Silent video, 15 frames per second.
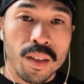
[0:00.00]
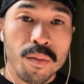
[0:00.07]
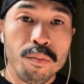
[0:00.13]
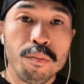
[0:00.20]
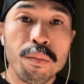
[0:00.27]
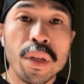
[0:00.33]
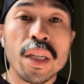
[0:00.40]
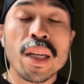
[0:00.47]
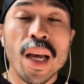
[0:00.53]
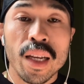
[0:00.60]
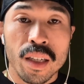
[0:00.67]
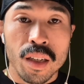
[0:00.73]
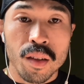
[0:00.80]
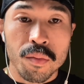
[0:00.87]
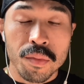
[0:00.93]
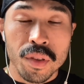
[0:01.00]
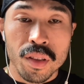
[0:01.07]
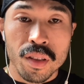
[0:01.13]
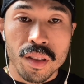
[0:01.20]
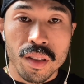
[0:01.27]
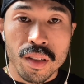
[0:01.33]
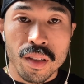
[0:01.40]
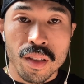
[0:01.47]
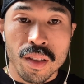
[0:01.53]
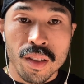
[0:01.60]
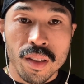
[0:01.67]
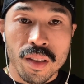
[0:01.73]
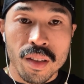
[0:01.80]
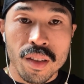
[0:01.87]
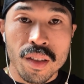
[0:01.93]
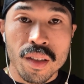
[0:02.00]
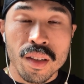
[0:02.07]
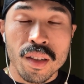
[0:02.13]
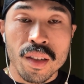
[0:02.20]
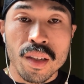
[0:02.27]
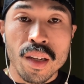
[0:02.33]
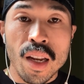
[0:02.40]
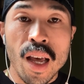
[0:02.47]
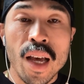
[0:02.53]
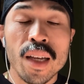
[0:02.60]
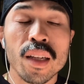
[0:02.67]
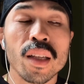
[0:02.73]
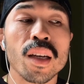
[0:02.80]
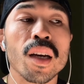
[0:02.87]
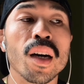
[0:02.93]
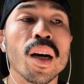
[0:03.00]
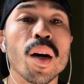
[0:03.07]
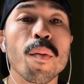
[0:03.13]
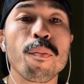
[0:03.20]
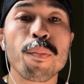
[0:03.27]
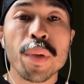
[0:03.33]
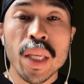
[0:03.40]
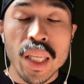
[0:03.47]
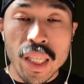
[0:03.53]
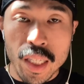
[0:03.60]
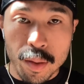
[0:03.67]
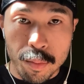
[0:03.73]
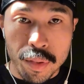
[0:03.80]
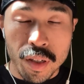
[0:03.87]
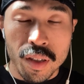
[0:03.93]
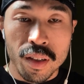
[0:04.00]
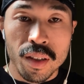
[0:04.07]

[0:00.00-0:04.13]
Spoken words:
Midnight comes. Not a peep.